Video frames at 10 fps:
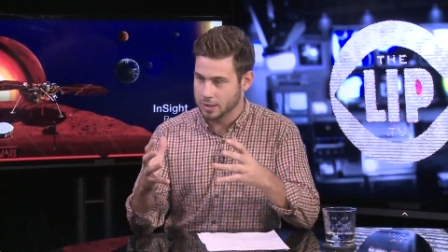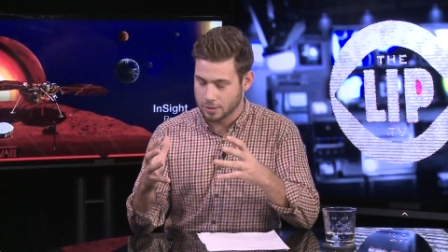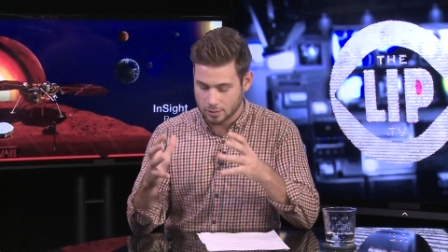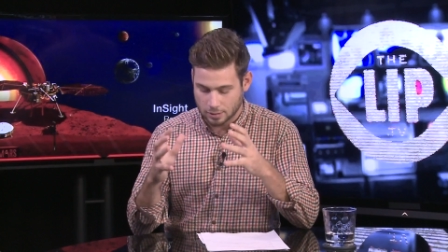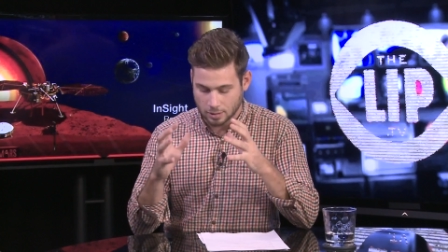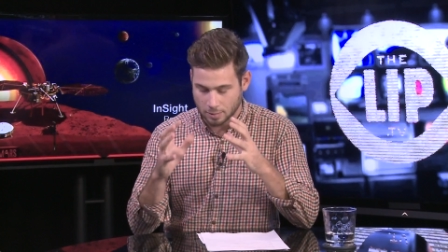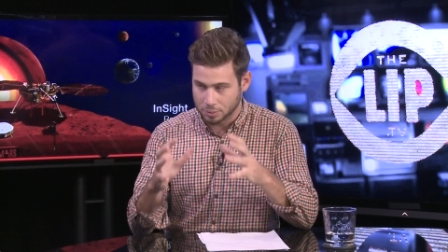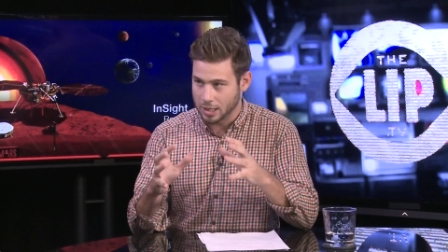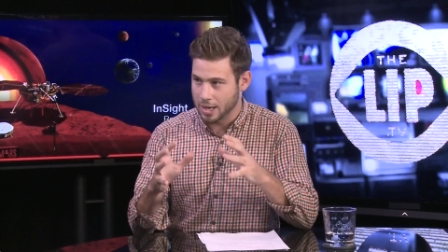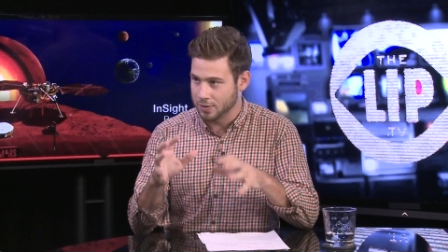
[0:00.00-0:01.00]
it, a
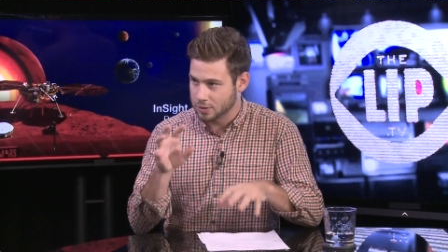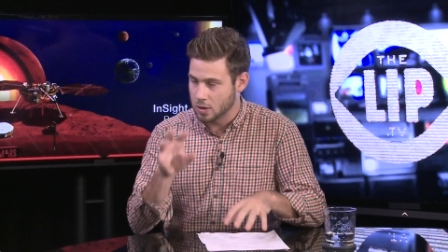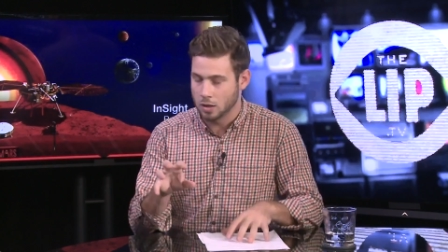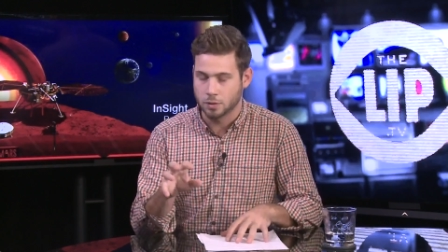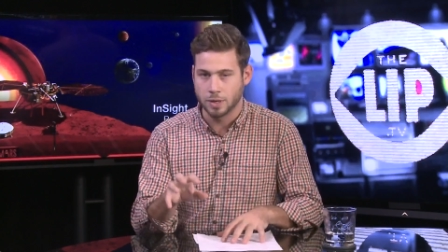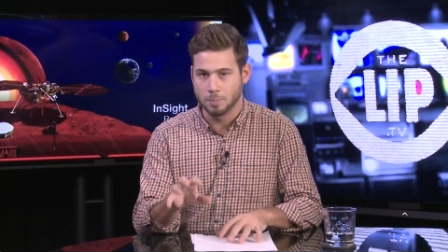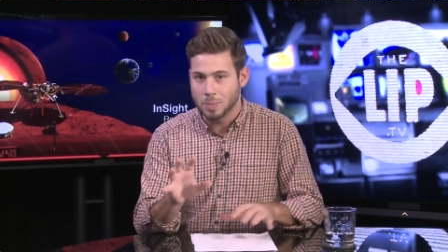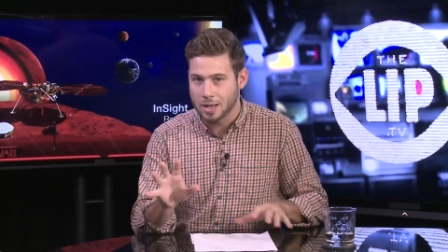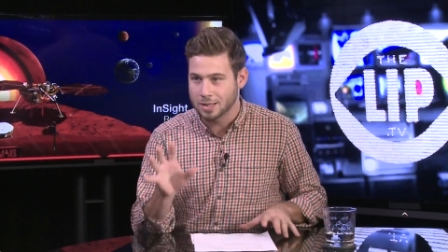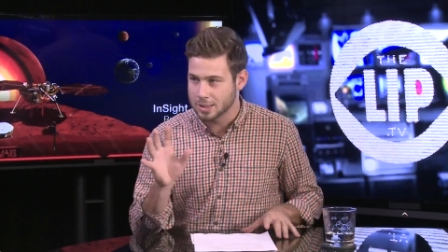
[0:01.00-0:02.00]
plan that's
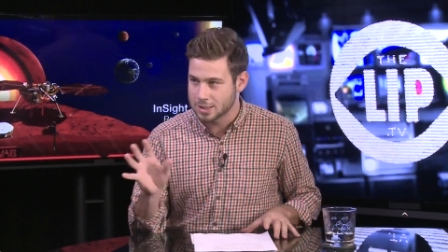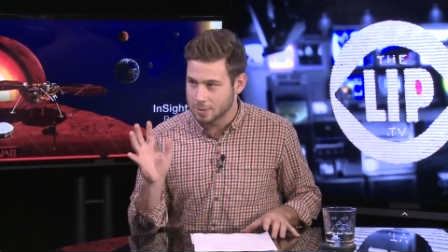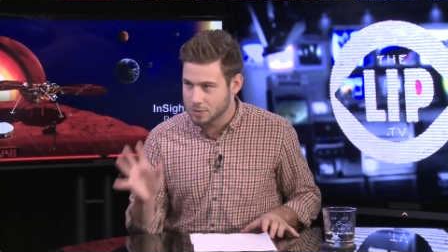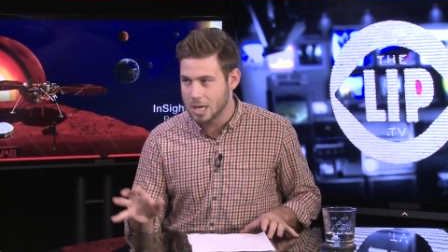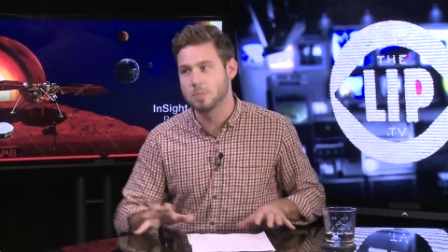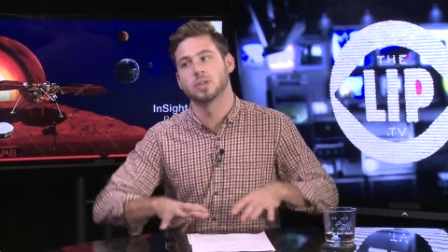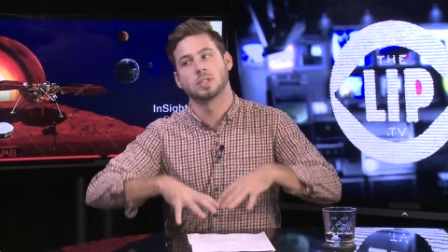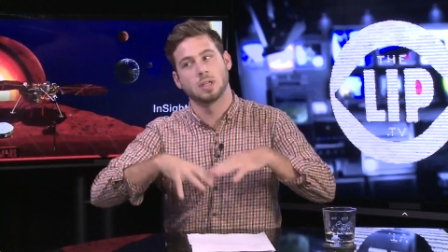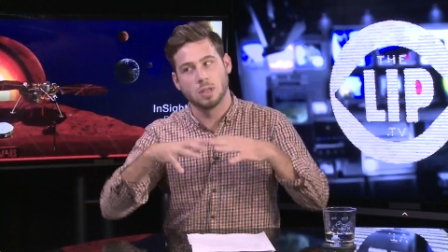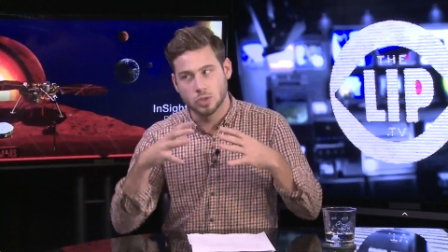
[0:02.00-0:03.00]
concrete. But at the same time, there's
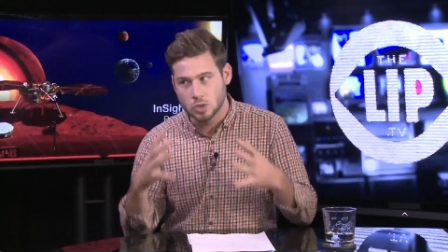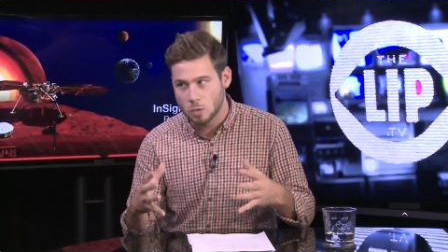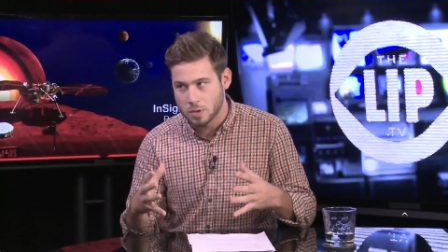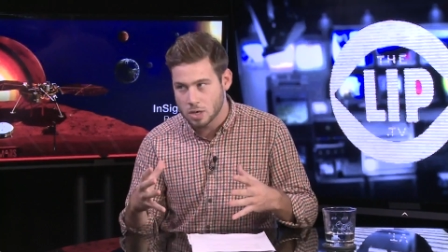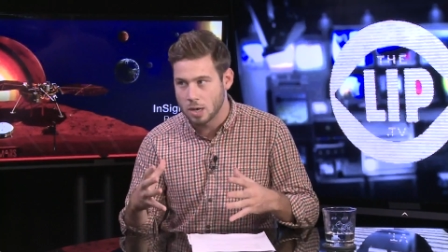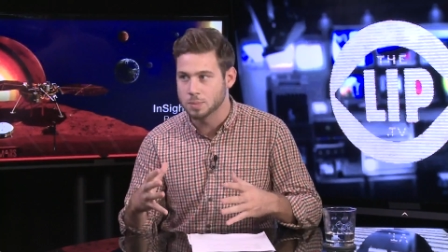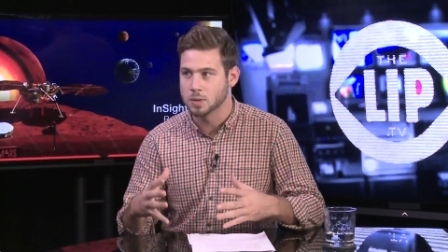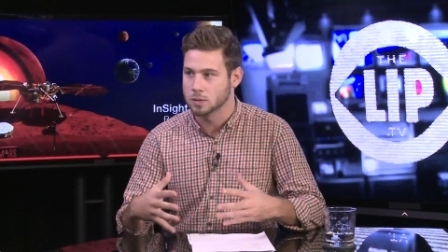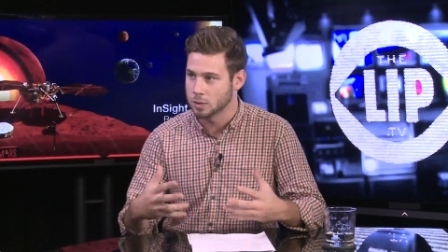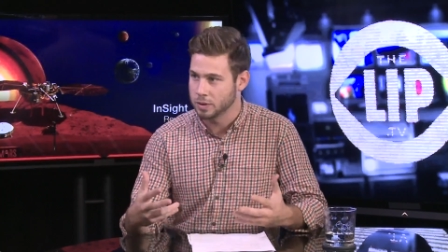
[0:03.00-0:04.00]
still so many
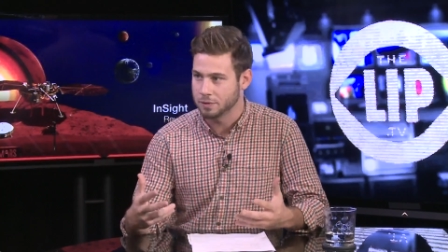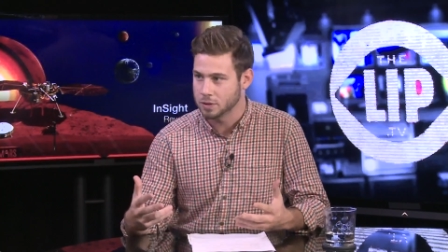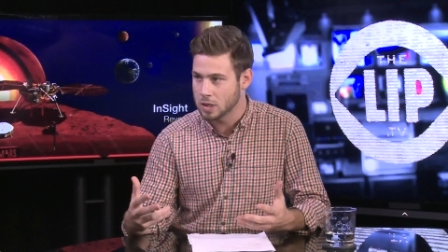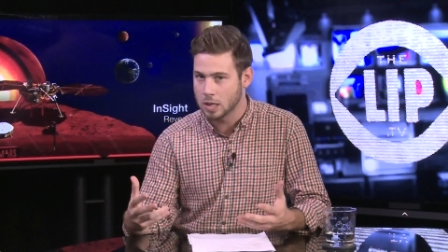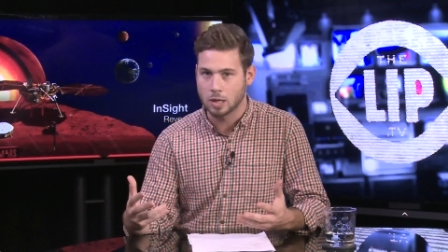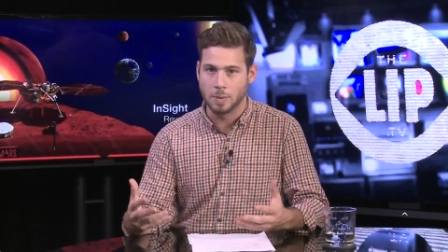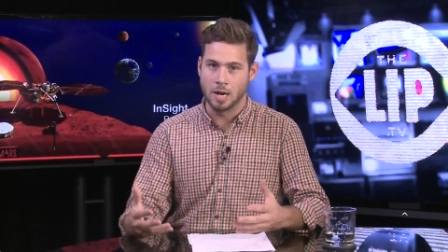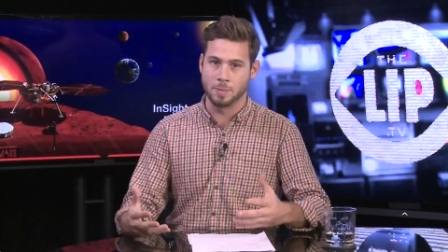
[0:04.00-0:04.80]
obstacles that we have to talk about.